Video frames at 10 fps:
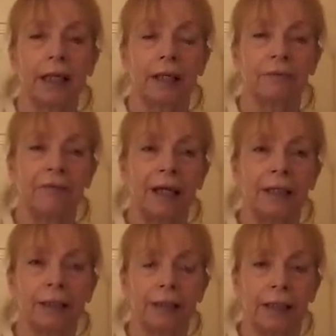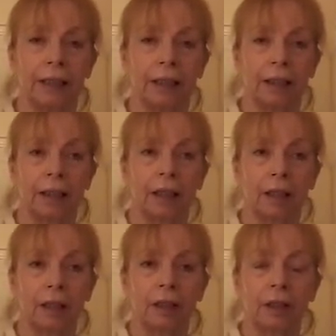If anything,
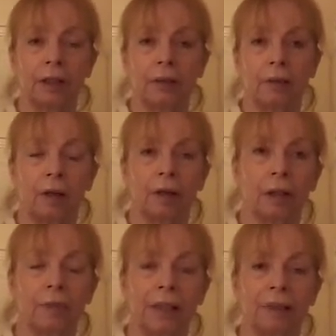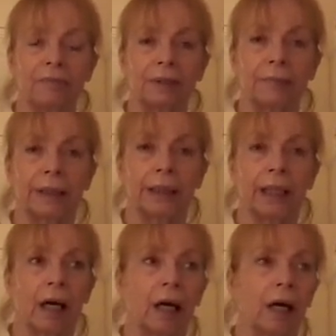you lot are coming after me.